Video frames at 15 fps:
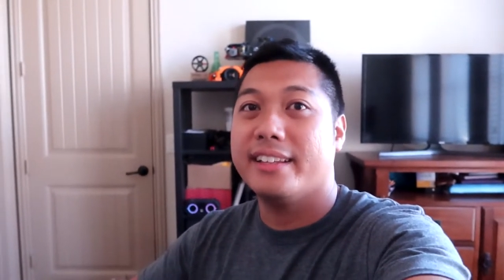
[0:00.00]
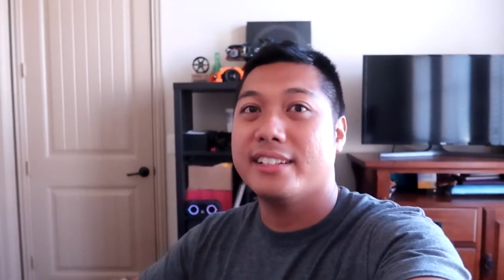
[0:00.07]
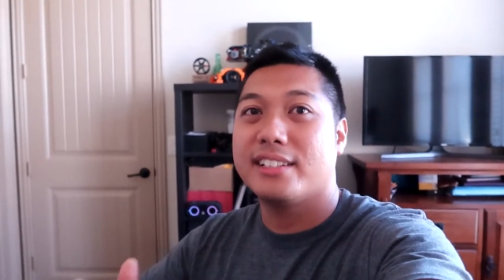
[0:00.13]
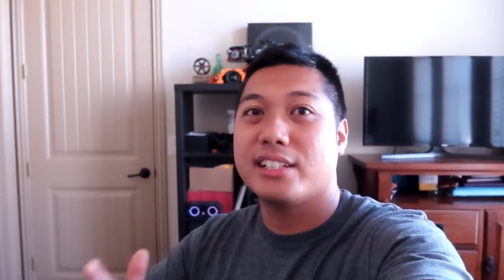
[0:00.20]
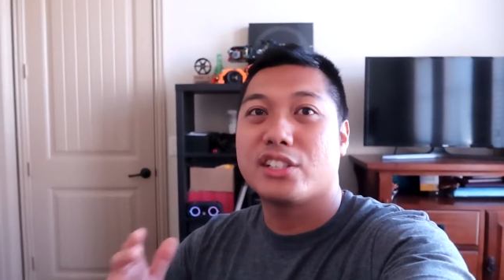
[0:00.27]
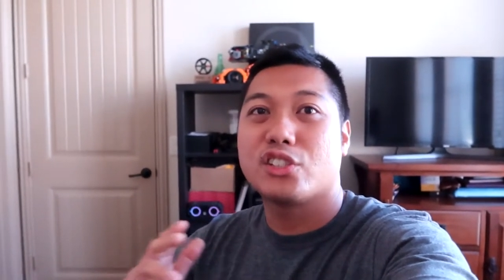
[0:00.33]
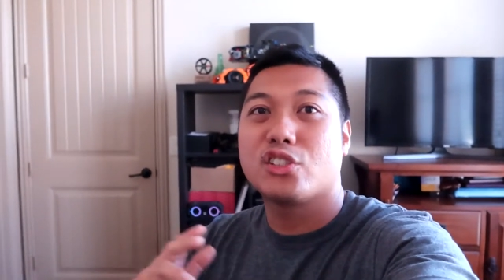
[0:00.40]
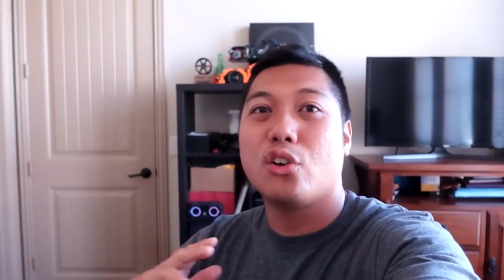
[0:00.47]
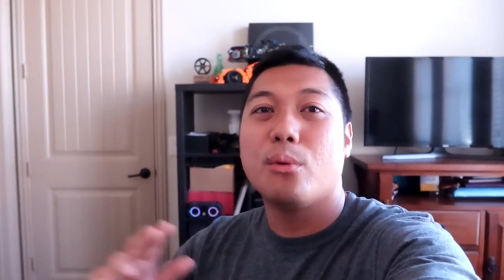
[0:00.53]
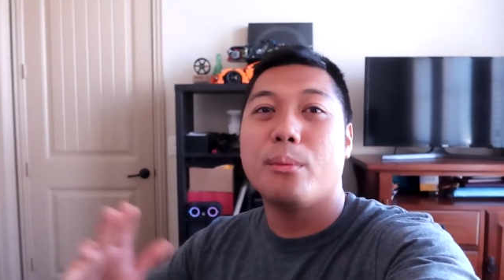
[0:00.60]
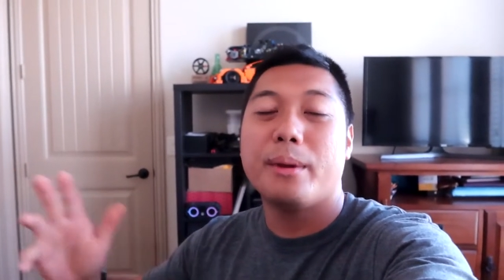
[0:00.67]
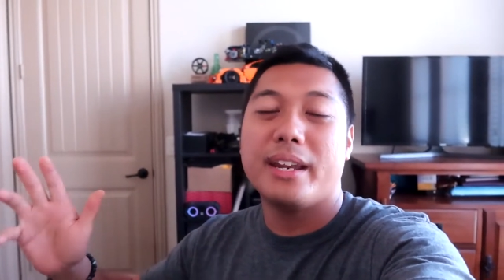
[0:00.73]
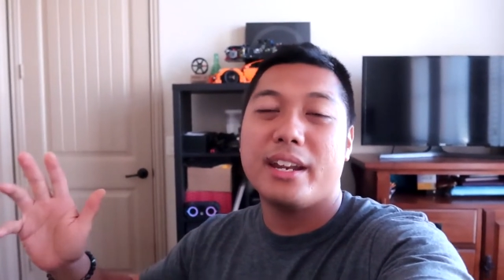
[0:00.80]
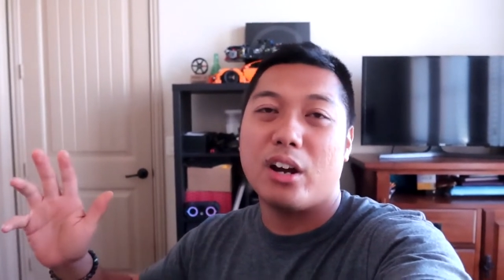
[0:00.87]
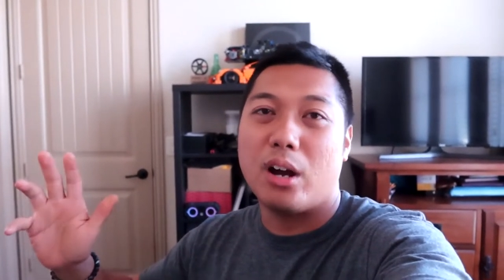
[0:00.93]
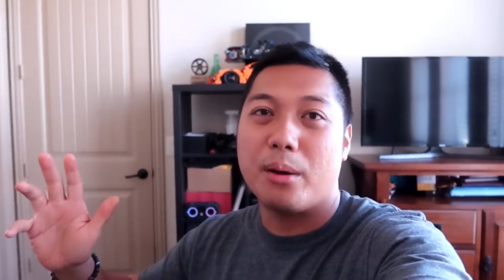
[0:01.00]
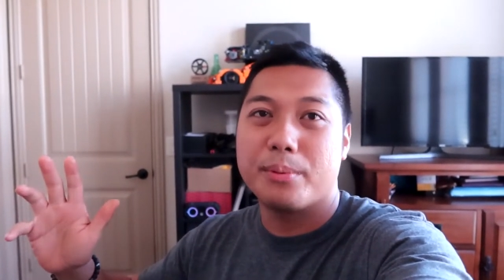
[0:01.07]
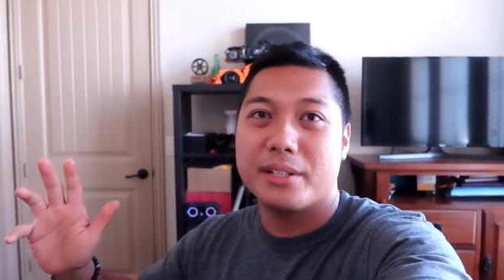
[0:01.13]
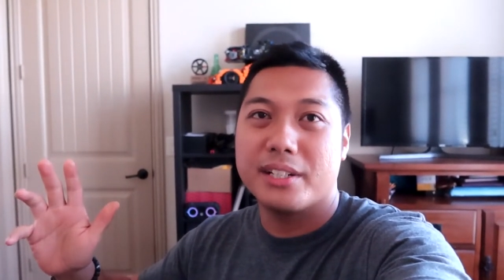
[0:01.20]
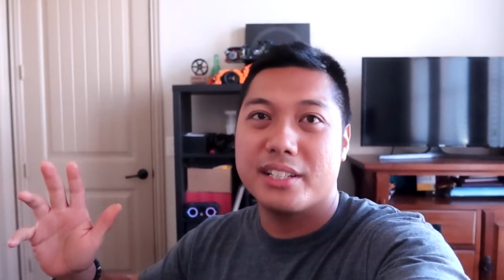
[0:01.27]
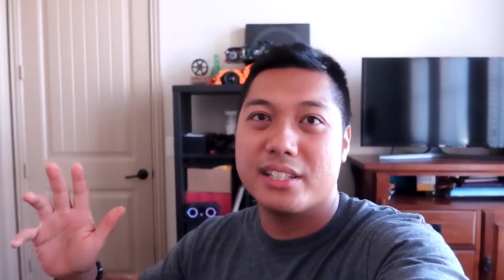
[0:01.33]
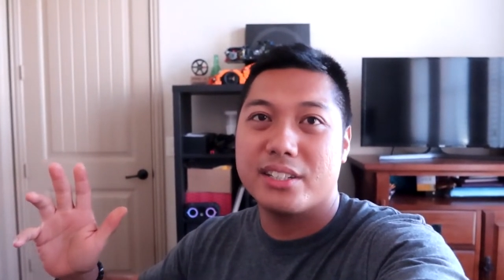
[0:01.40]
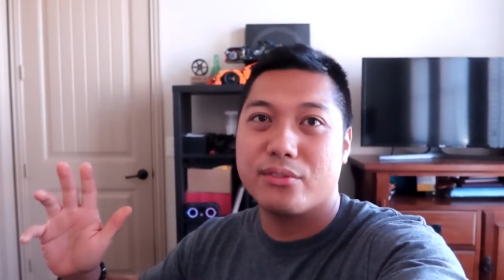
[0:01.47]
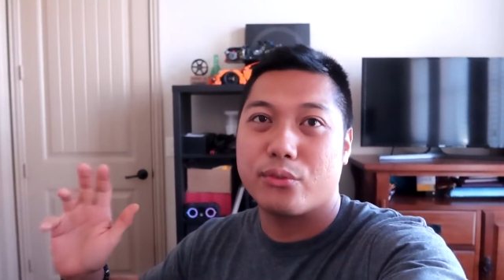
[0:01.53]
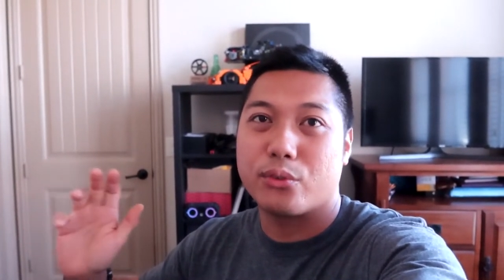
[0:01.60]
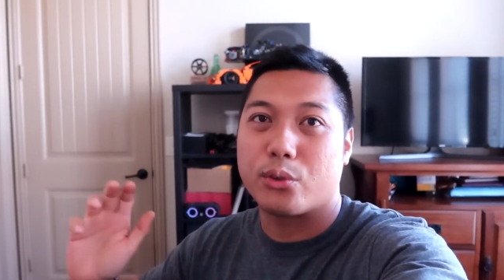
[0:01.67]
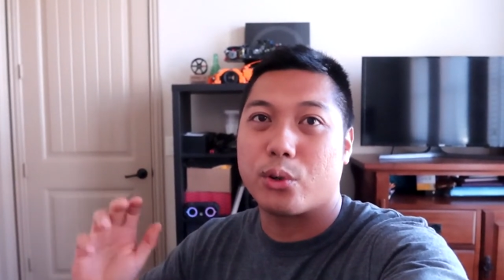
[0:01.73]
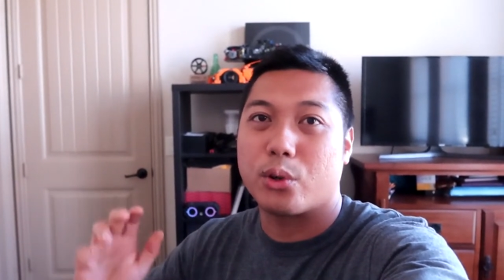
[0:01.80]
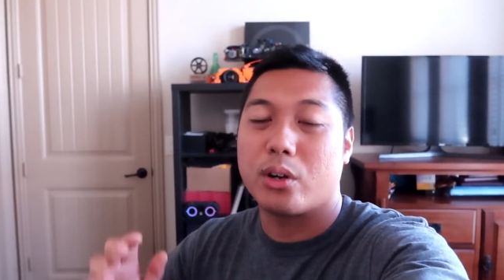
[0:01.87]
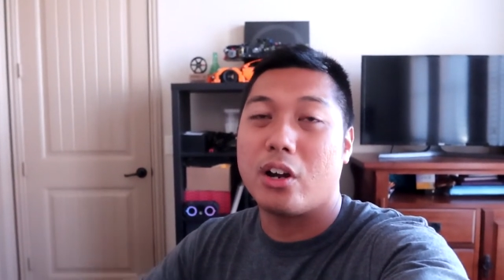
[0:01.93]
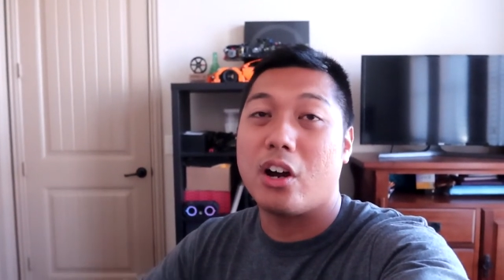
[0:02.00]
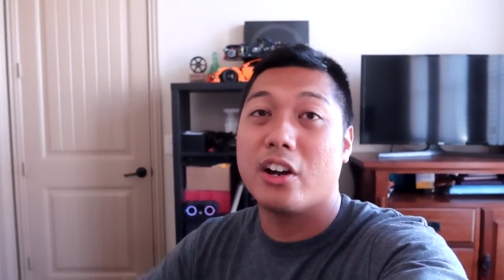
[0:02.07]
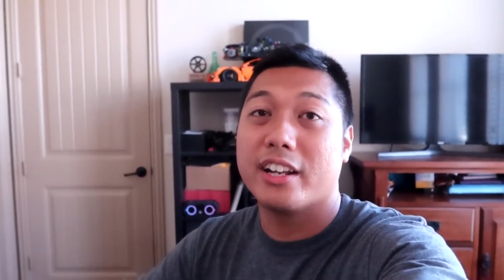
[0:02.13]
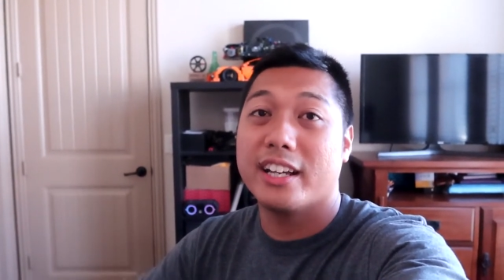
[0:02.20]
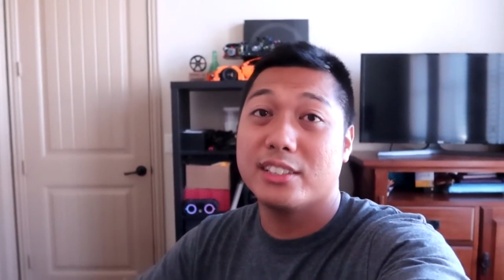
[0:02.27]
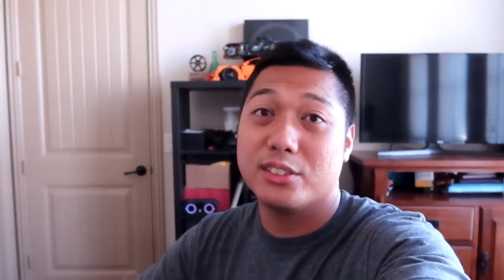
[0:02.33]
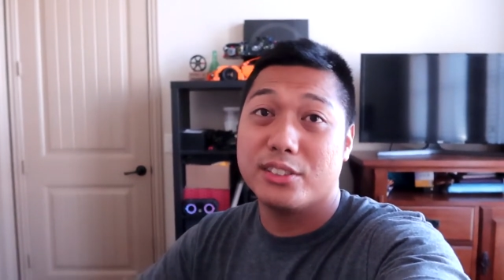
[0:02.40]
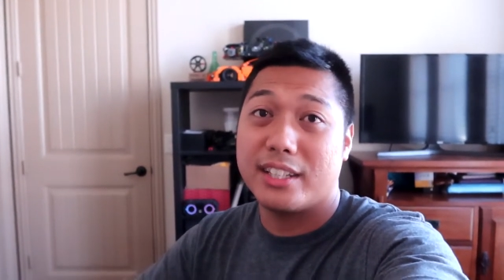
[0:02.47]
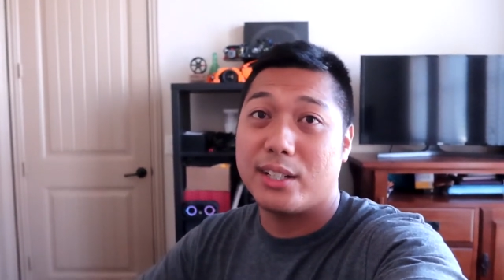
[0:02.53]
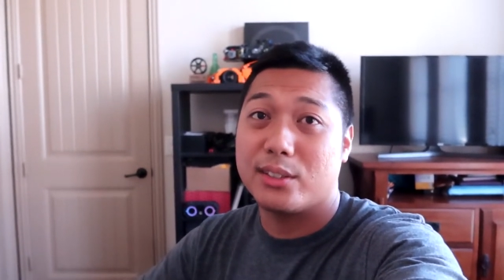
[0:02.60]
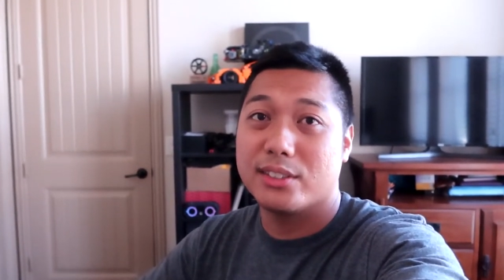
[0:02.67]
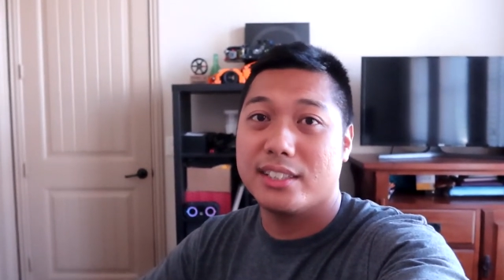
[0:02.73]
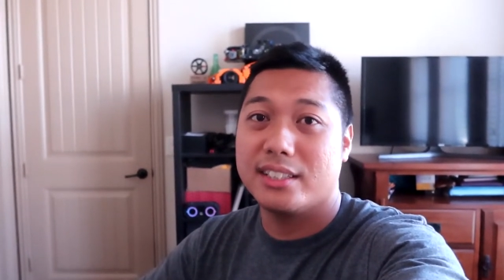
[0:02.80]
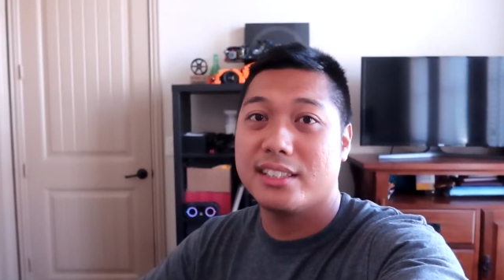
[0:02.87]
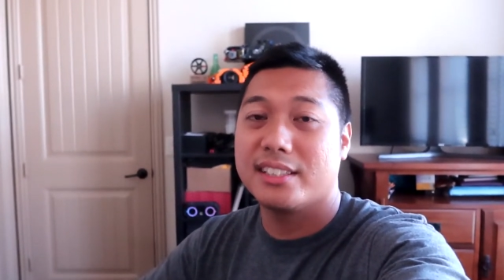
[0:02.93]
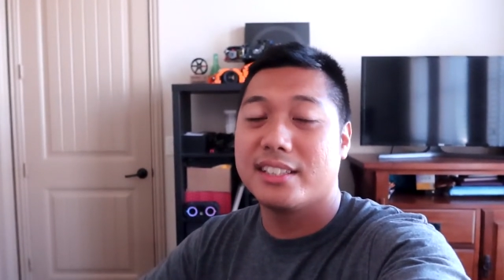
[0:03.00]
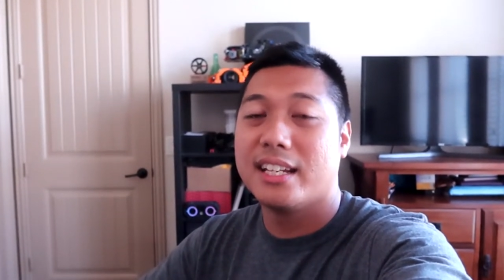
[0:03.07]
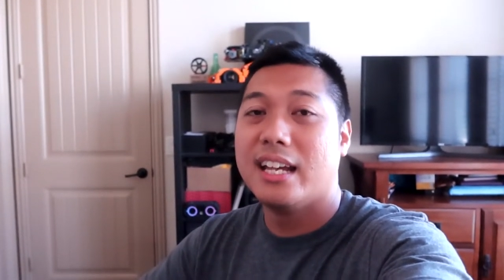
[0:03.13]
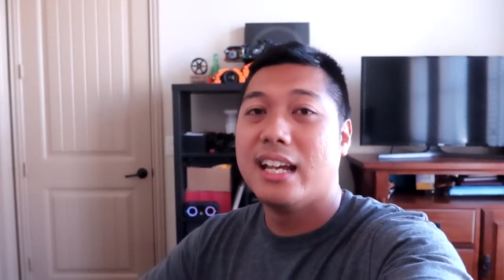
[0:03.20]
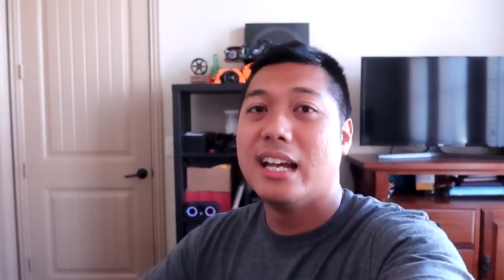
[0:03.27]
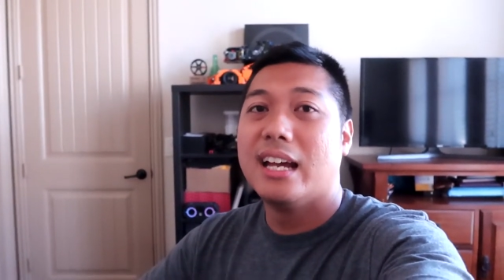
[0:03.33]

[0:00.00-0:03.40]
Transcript: there's just so many options for Honda S two thousands.